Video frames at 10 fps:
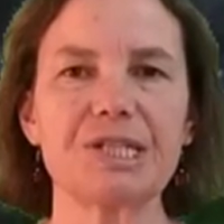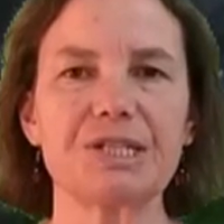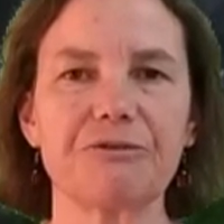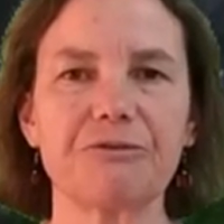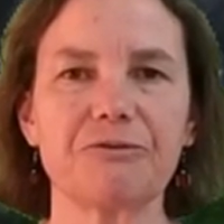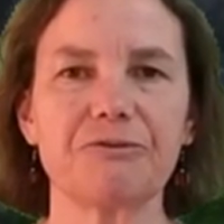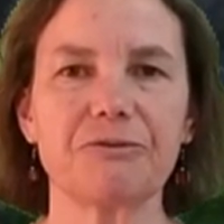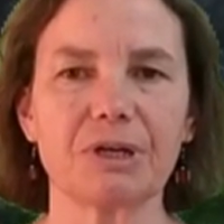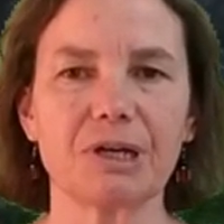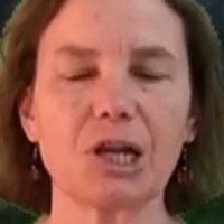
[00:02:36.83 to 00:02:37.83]
This is
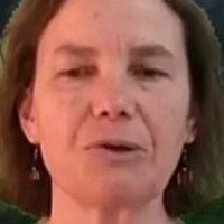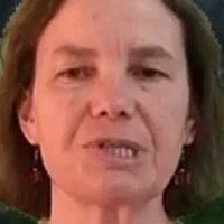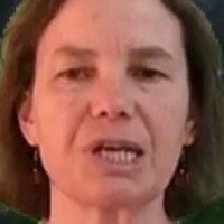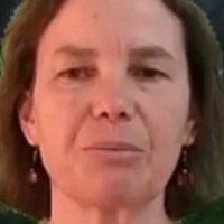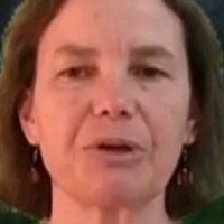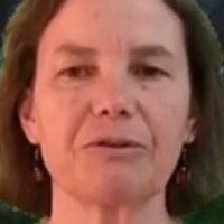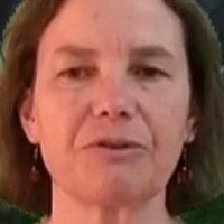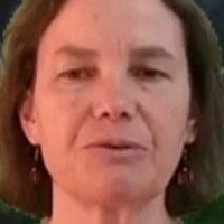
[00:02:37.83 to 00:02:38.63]
a close-up